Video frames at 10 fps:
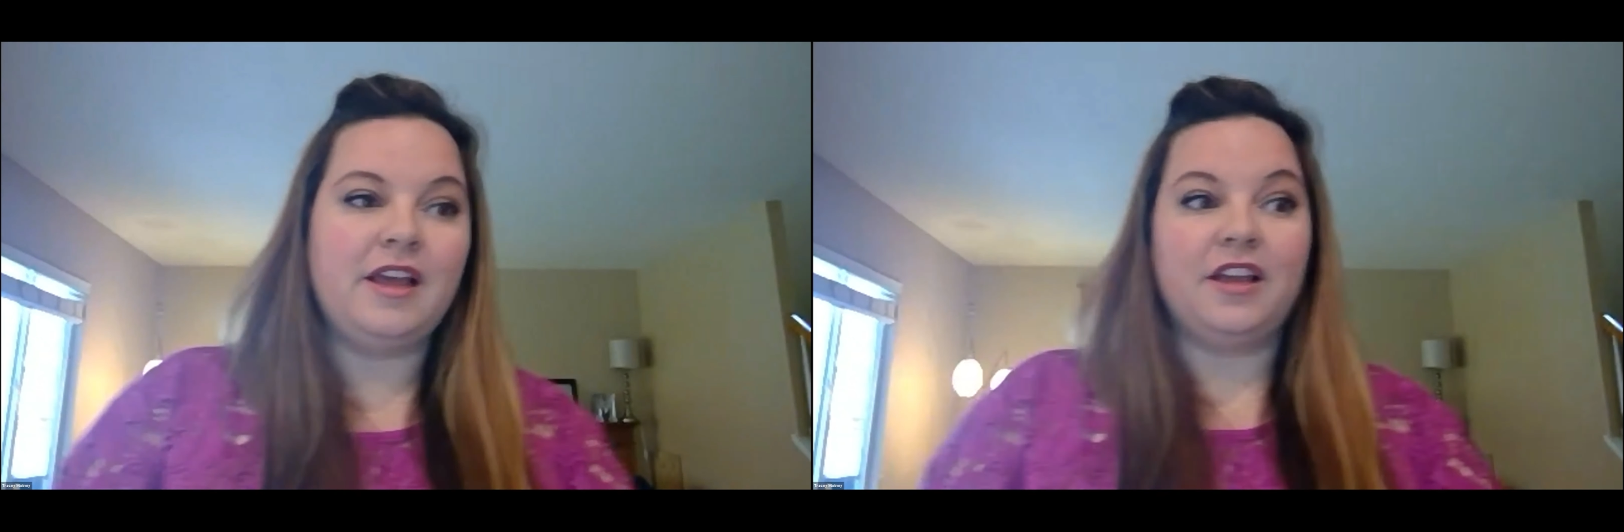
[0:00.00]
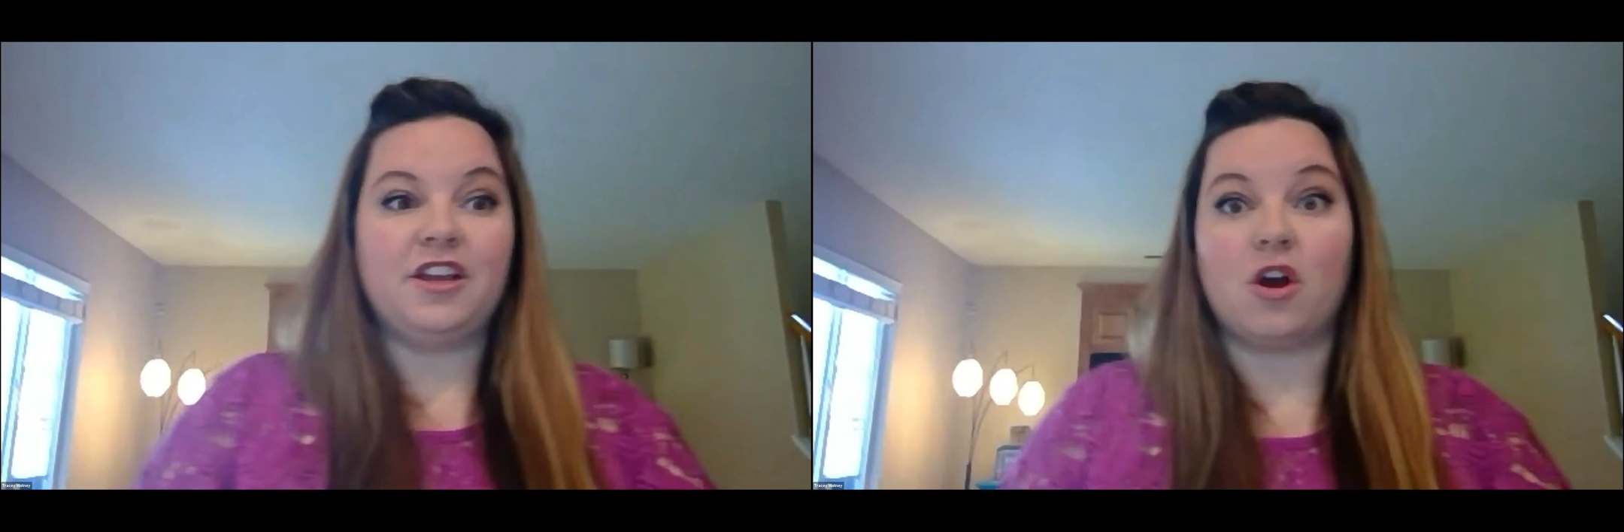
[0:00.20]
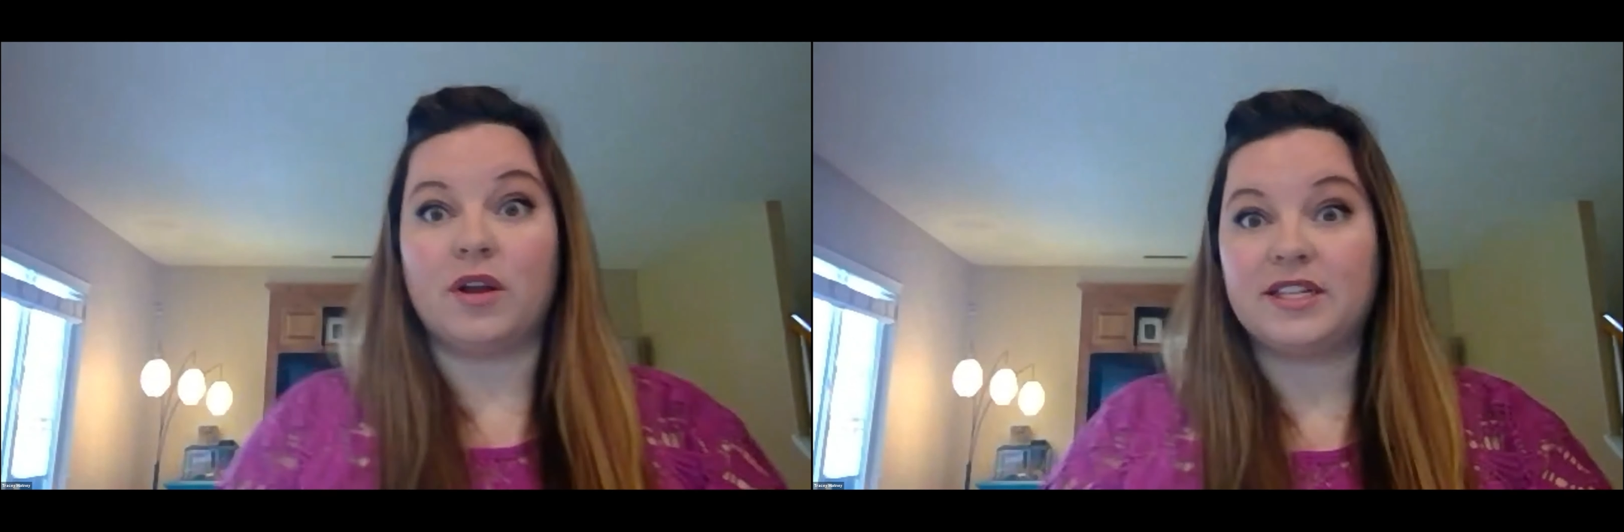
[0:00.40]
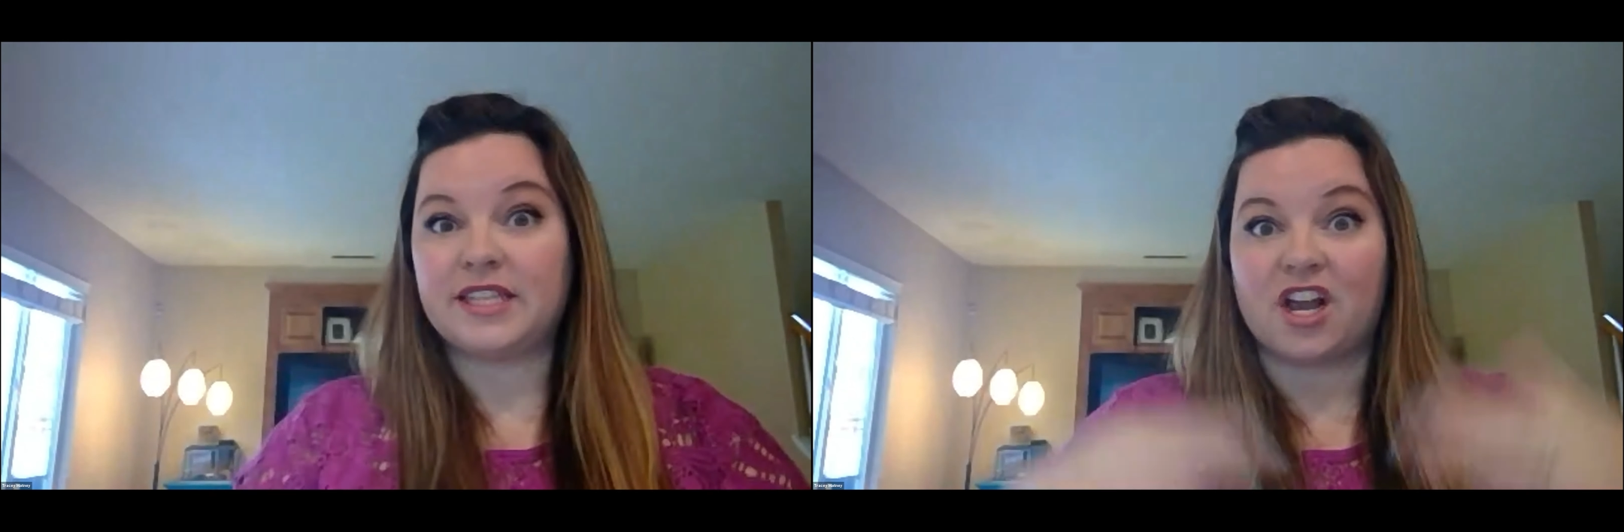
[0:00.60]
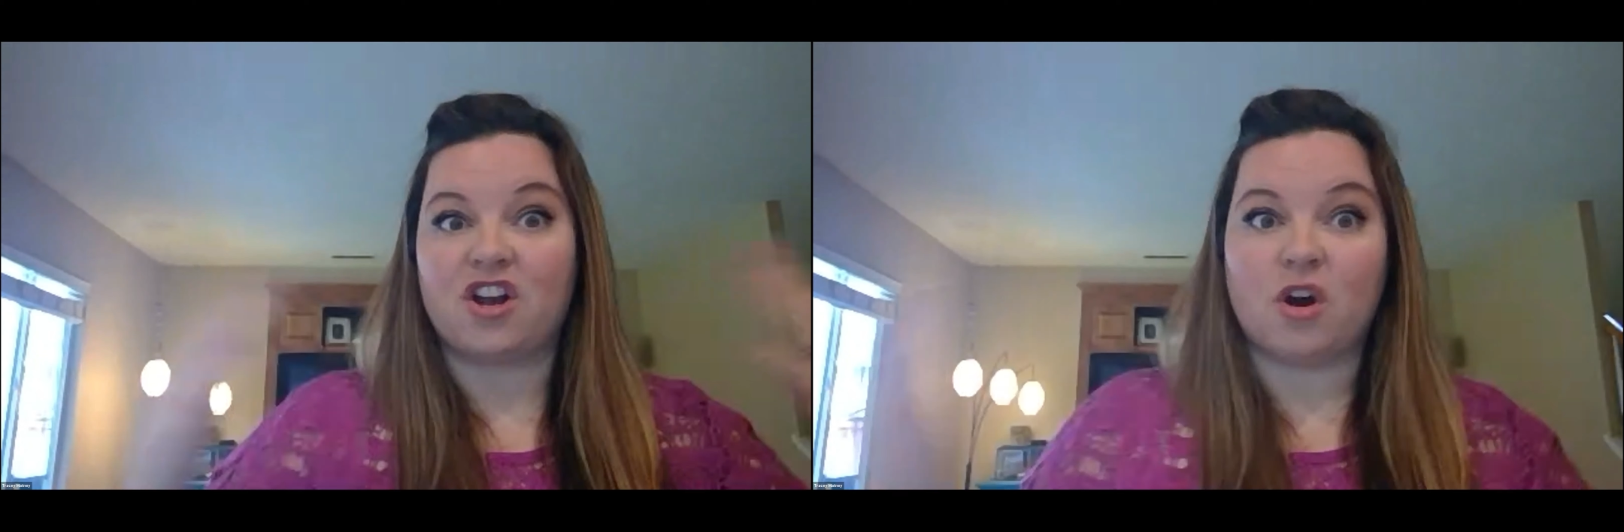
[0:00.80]
you know it's
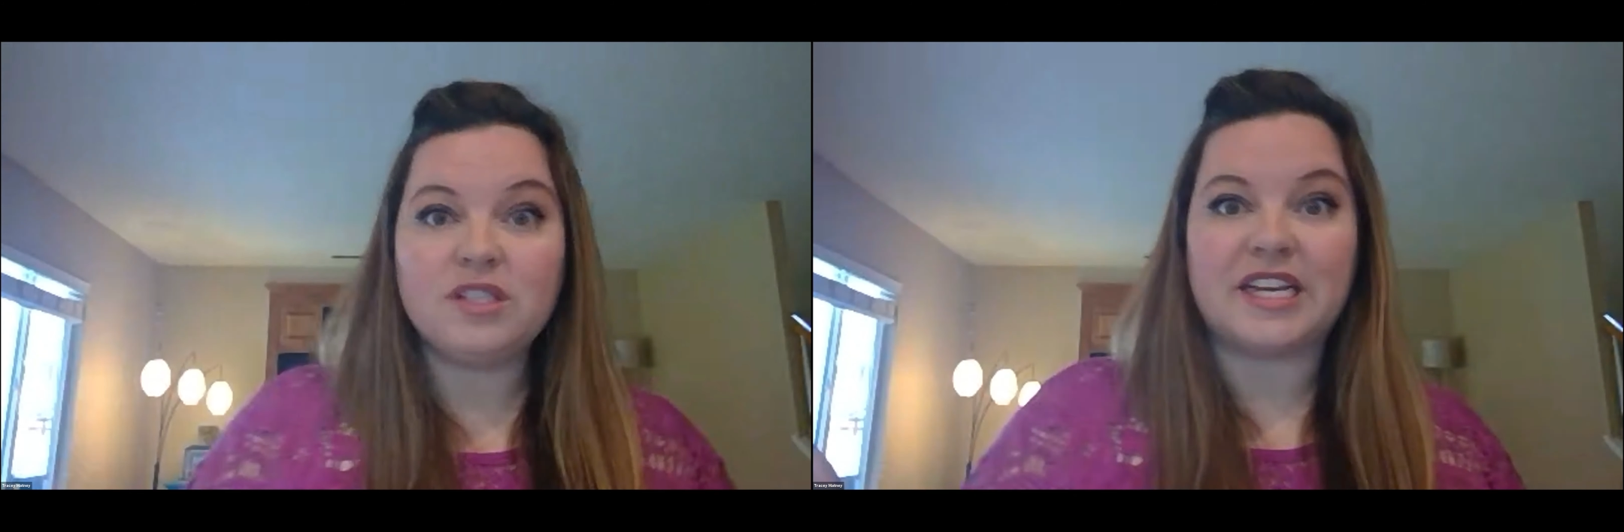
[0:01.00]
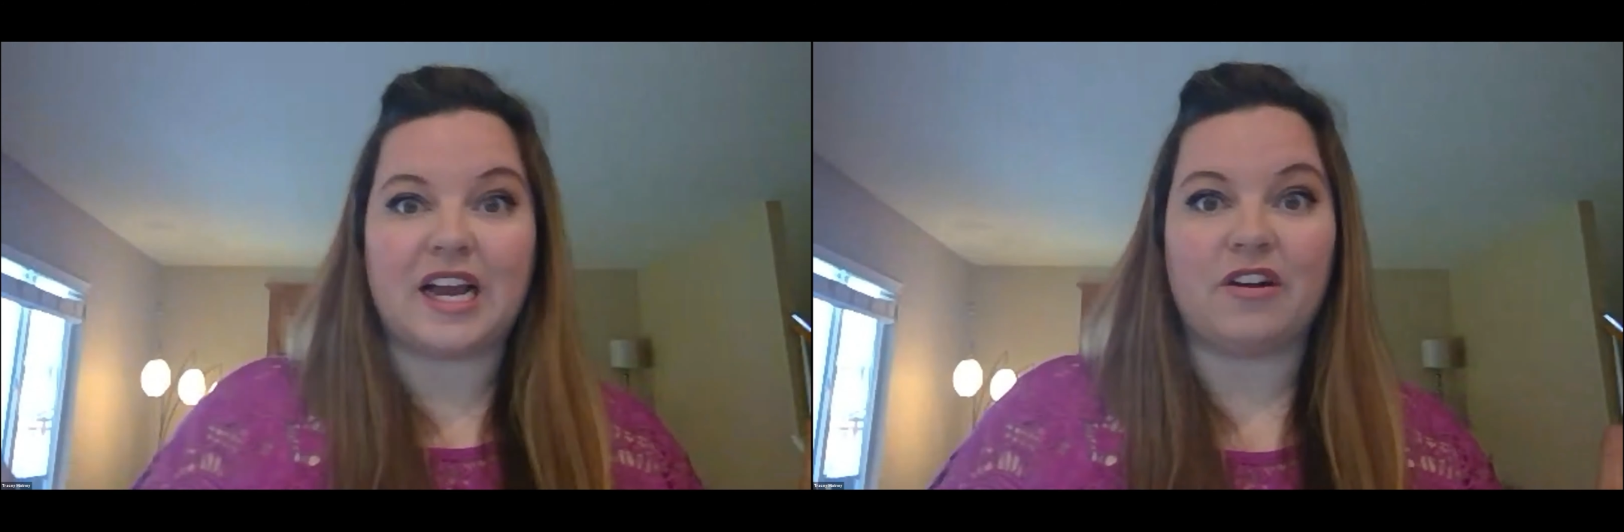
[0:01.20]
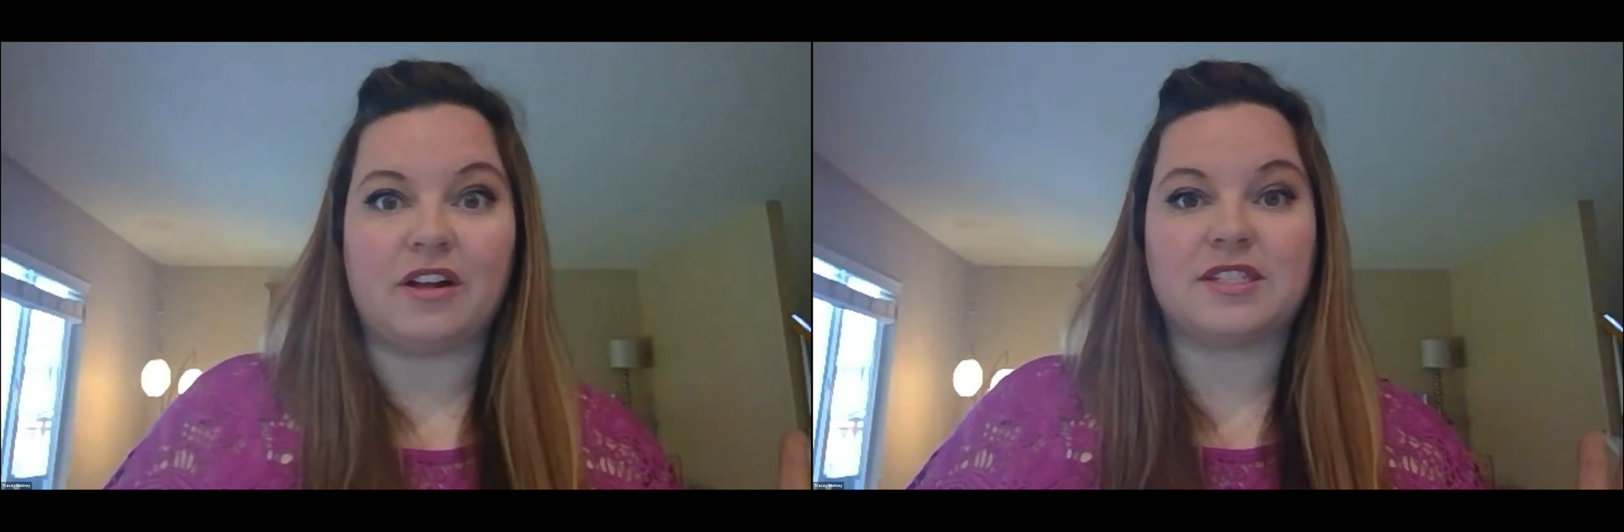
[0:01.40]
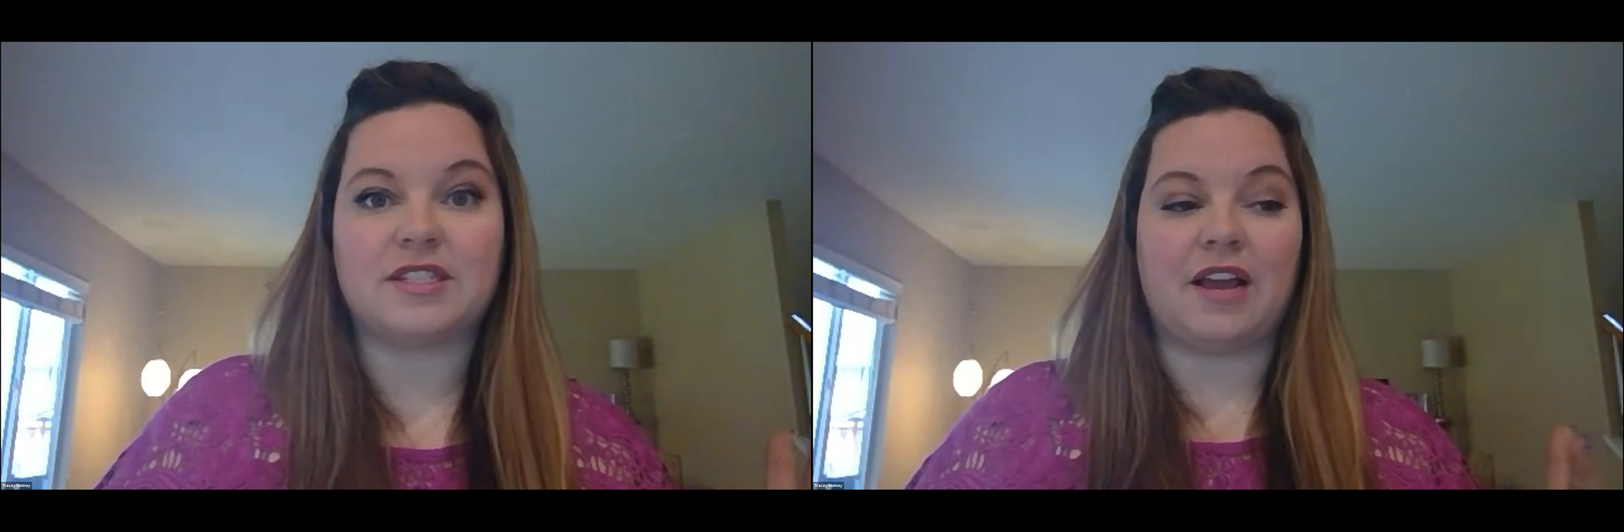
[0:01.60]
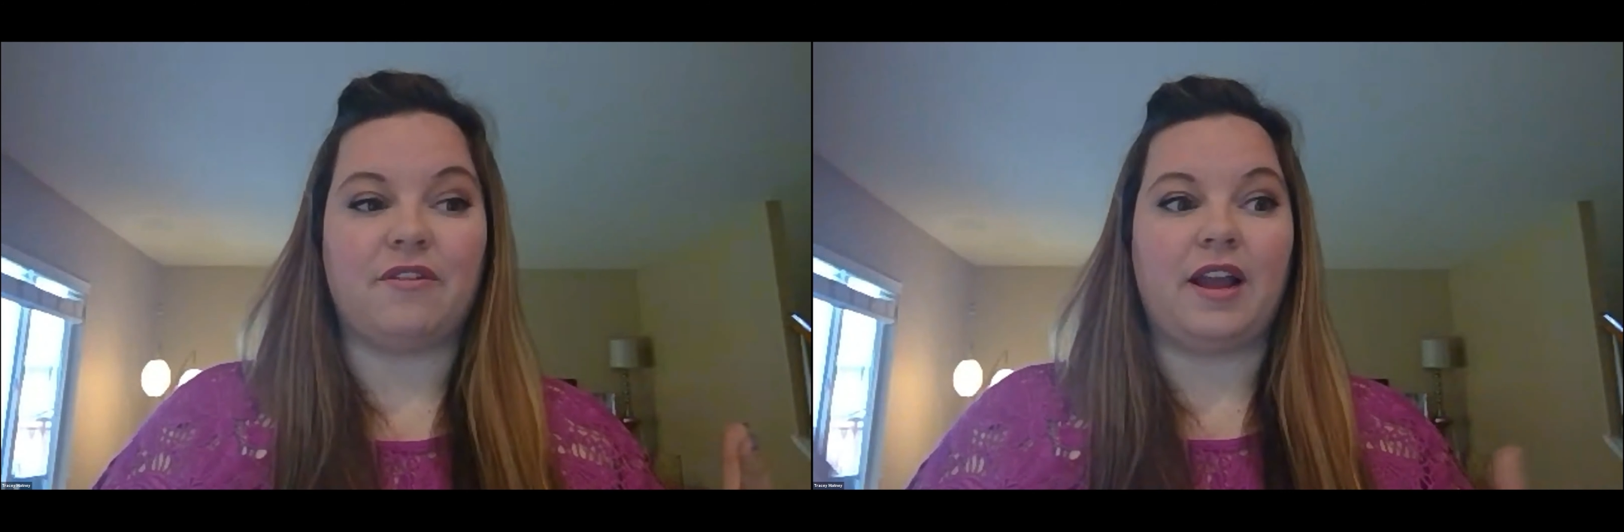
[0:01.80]
like a ghost town
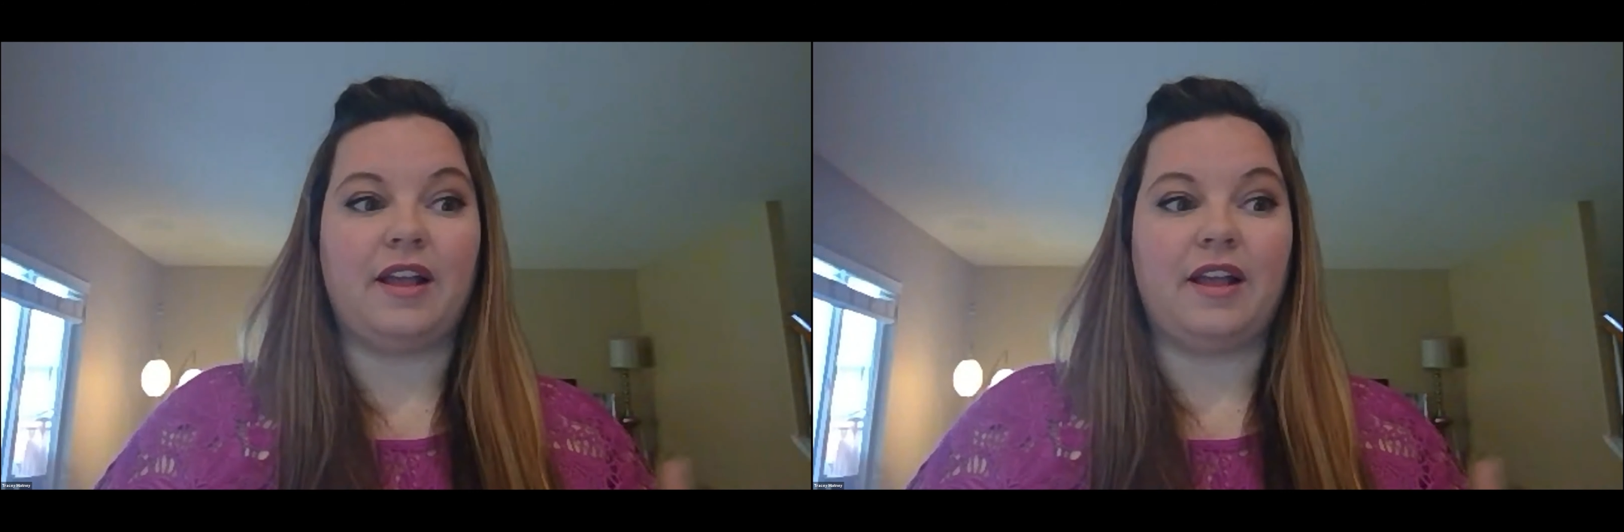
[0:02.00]
outside, right?